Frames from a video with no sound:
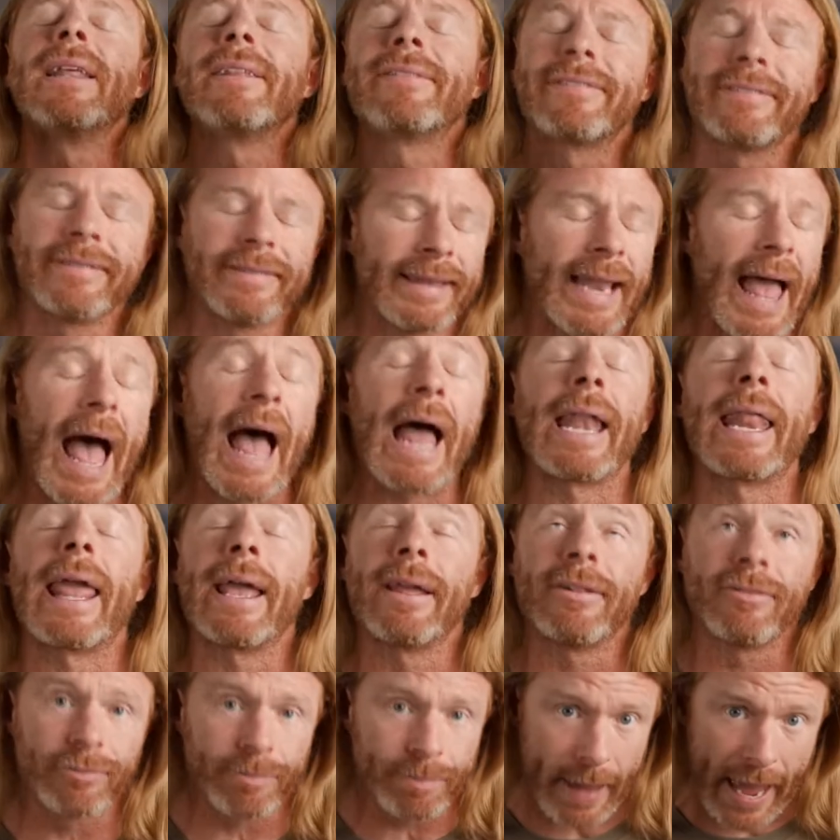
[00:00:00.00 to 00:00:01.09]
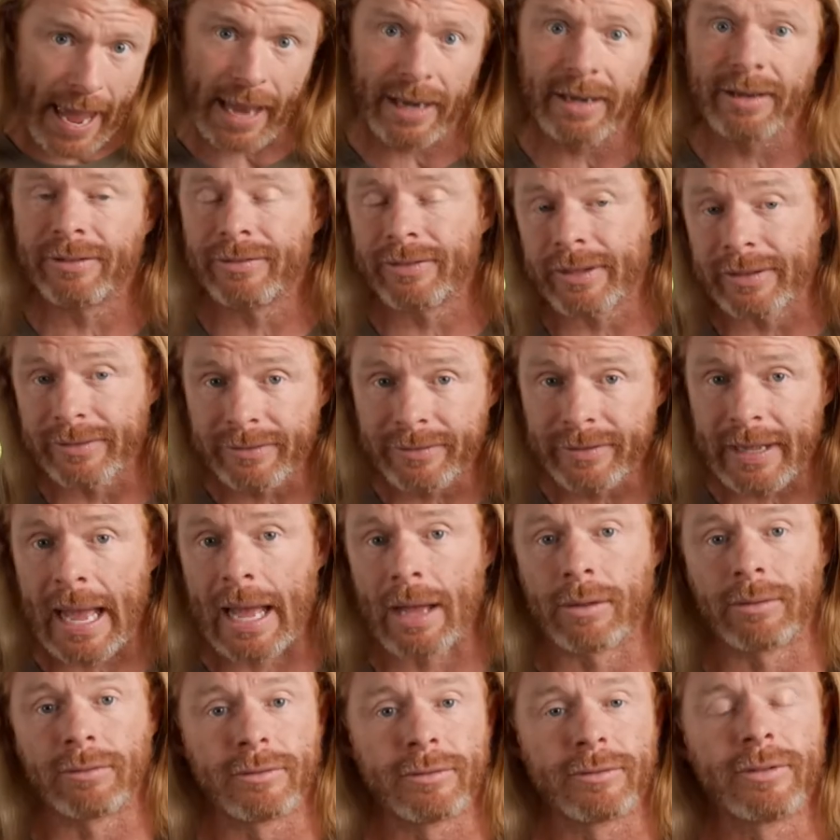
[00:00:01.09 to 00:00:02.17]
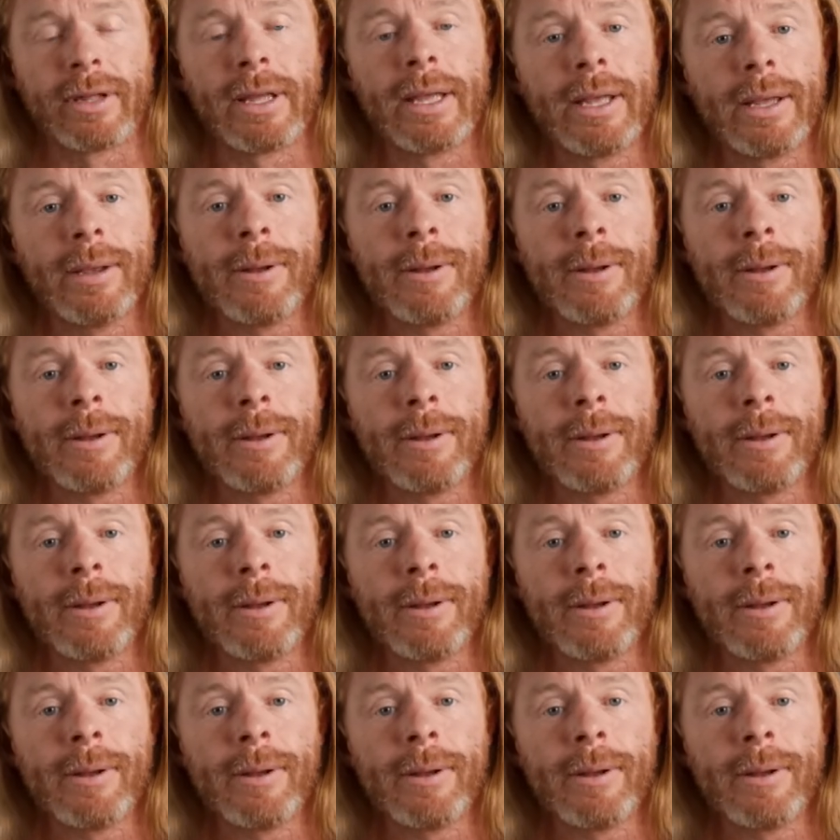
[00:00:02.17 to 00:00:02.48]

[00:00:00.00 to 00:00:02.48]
it's not as bad as it sounds.